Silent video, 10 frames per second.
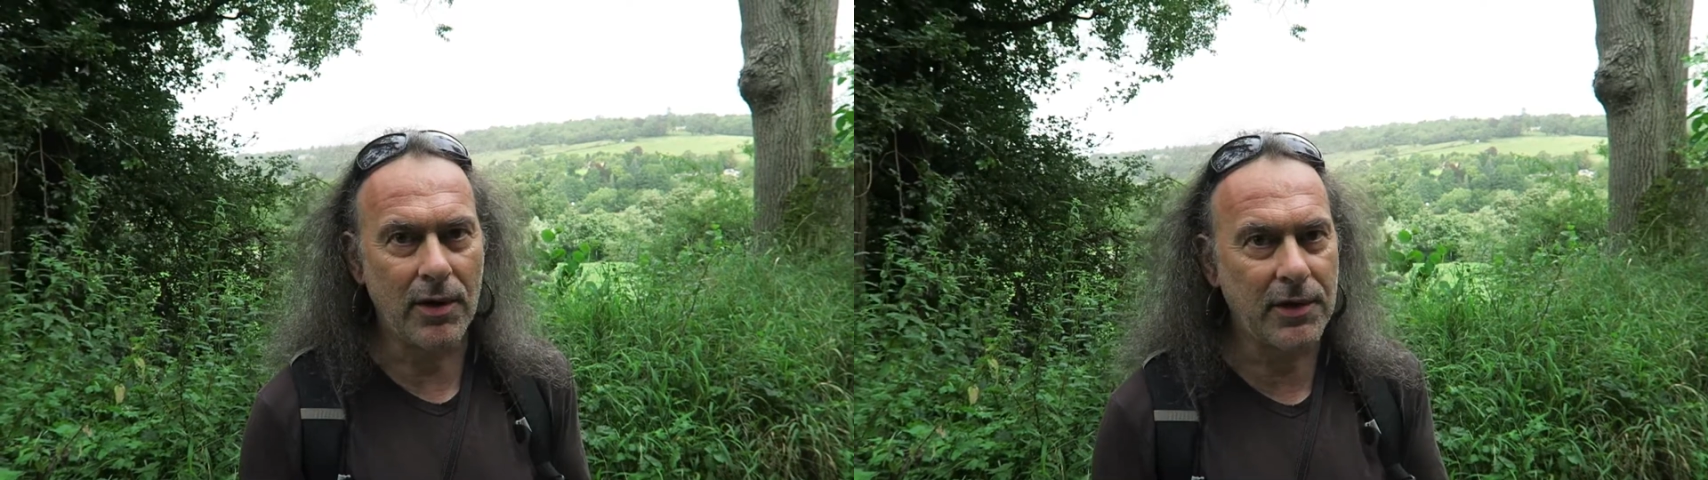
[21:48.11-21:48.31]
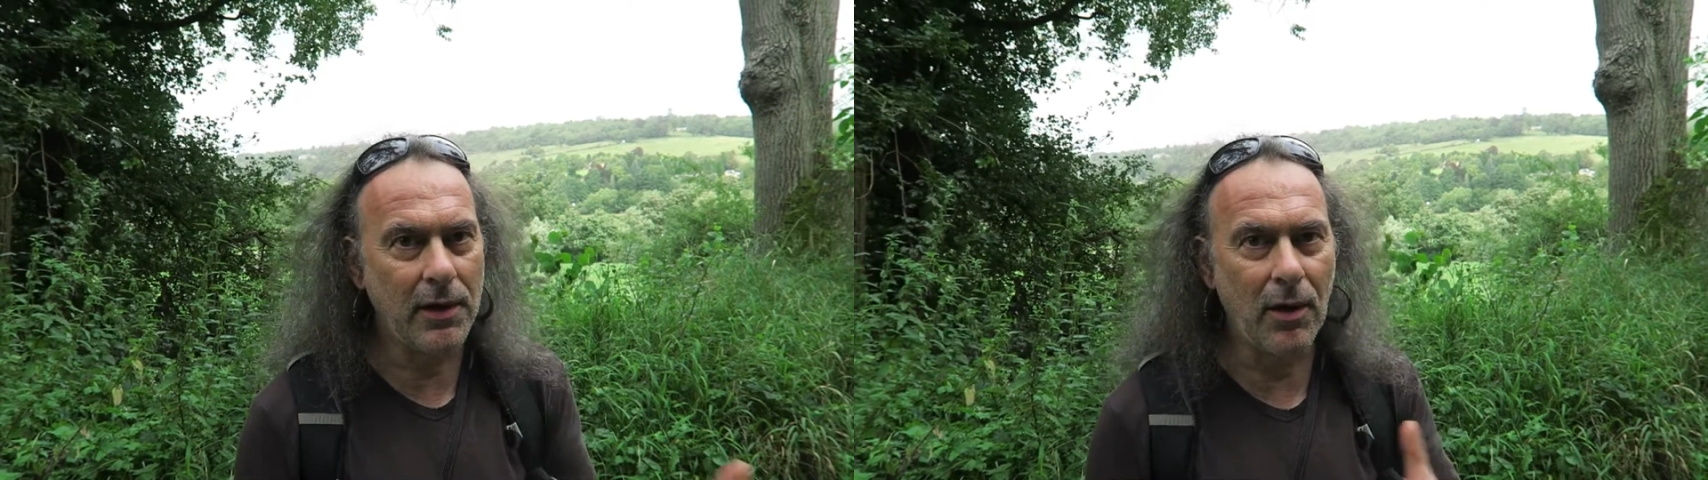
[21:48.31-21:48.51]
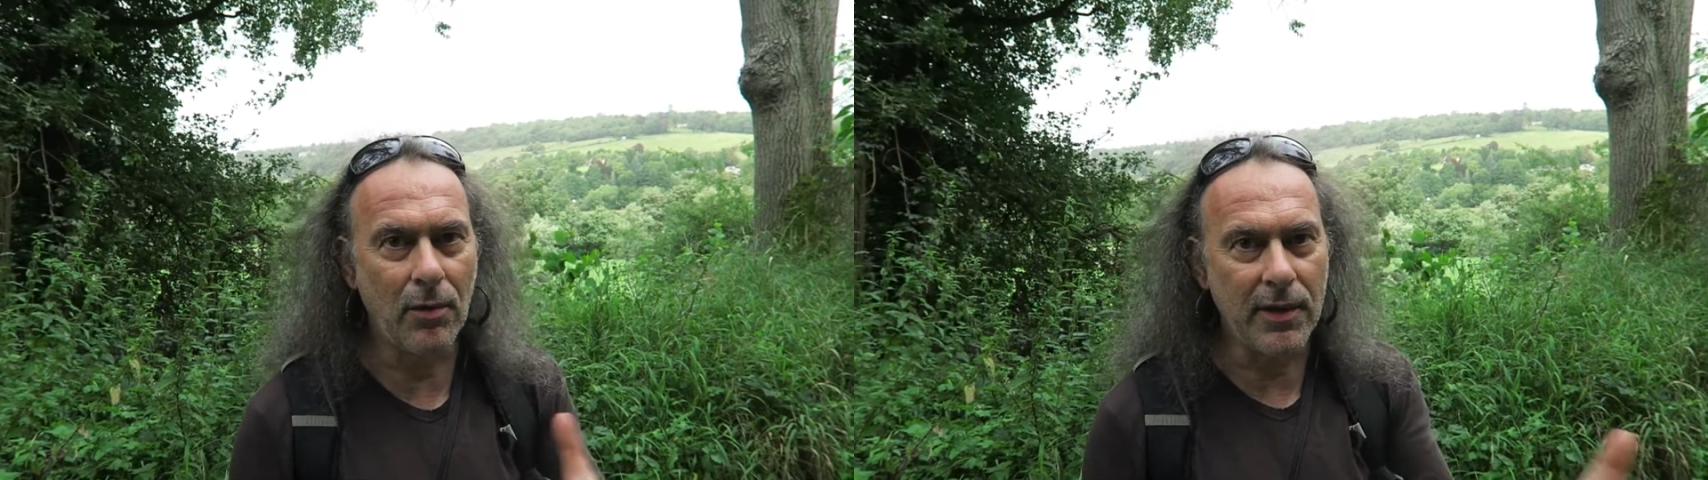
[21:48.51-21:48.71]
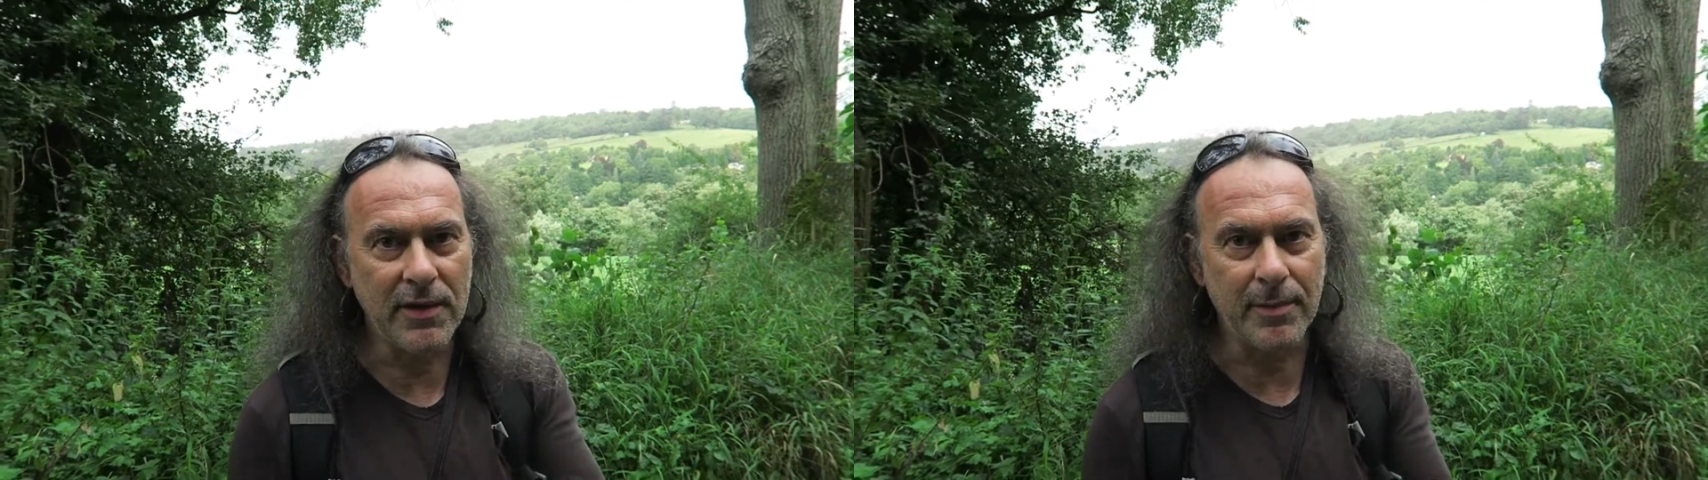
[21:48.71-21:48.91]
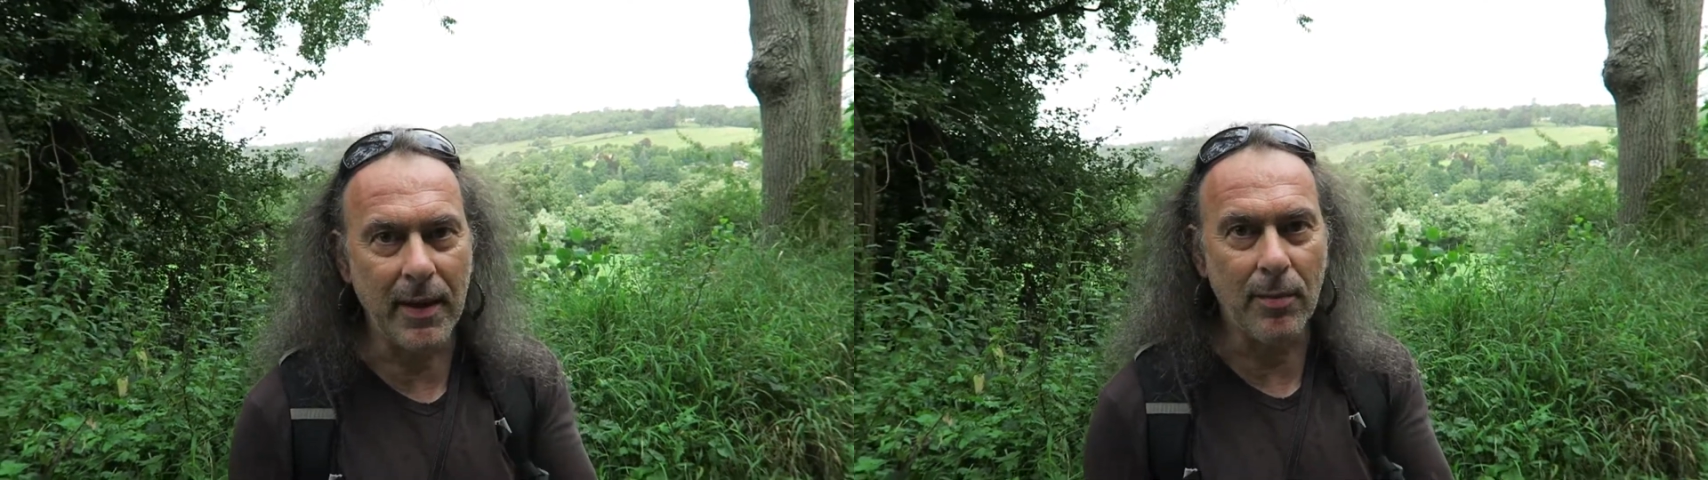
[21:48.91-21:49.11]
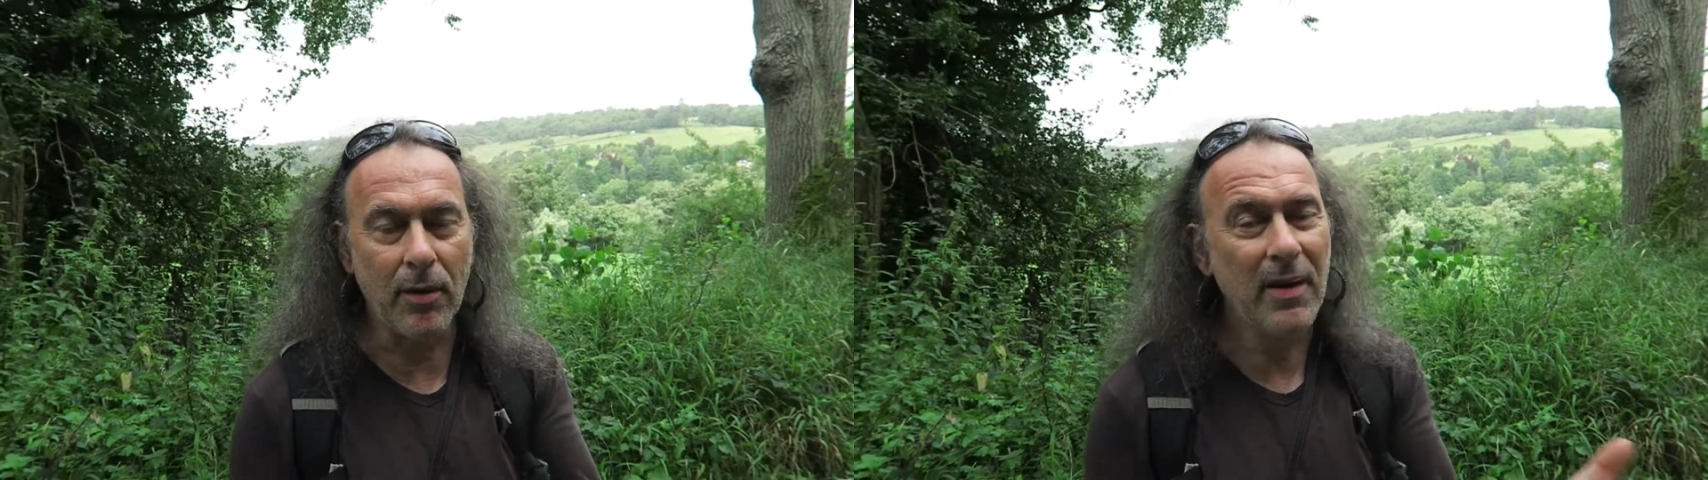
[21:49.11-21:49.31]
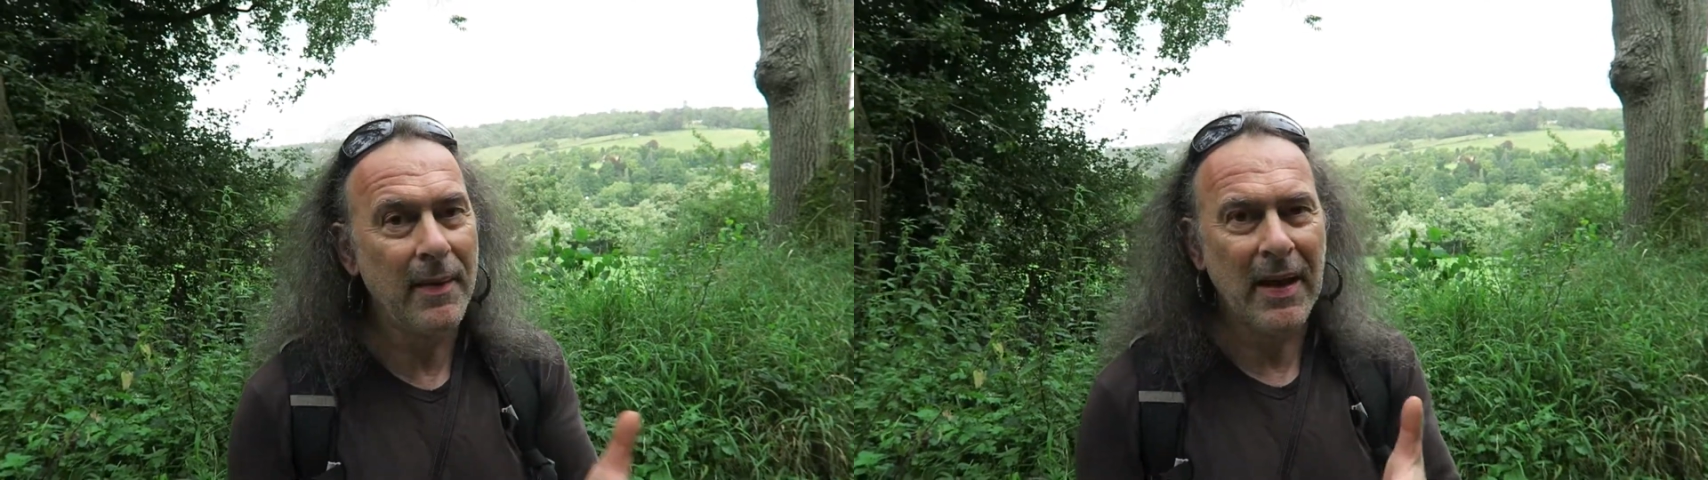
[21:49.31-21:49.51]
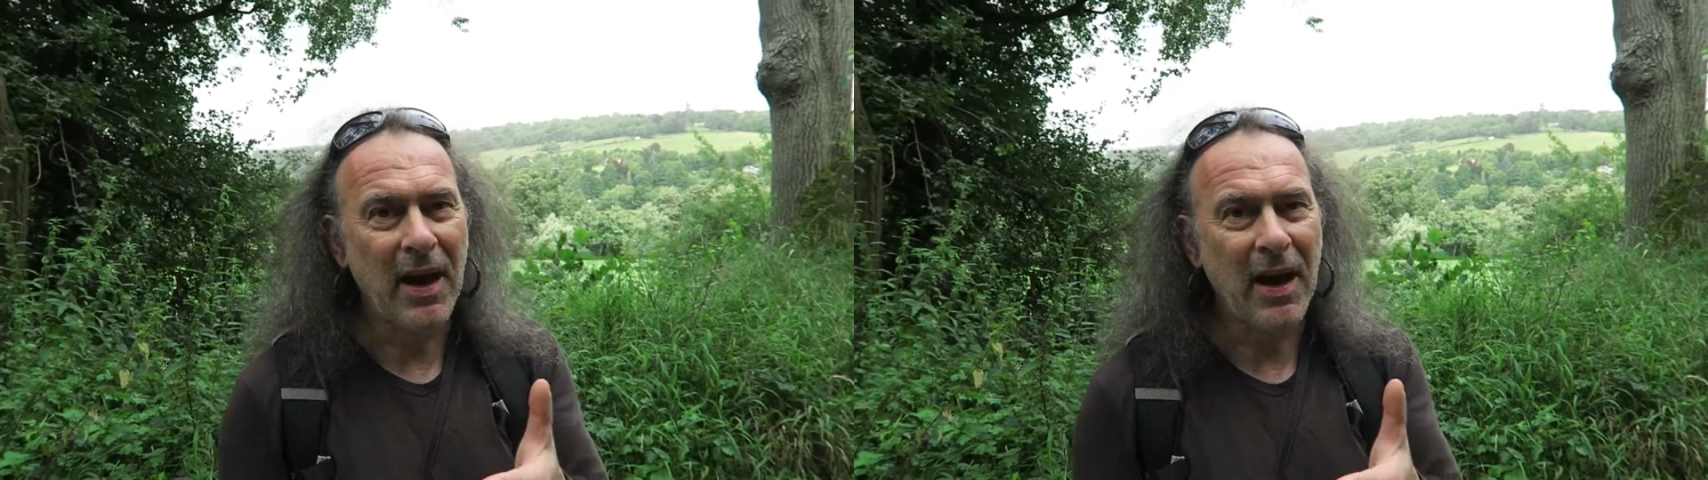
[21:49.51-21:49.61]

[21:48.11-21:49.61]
because I know all these people.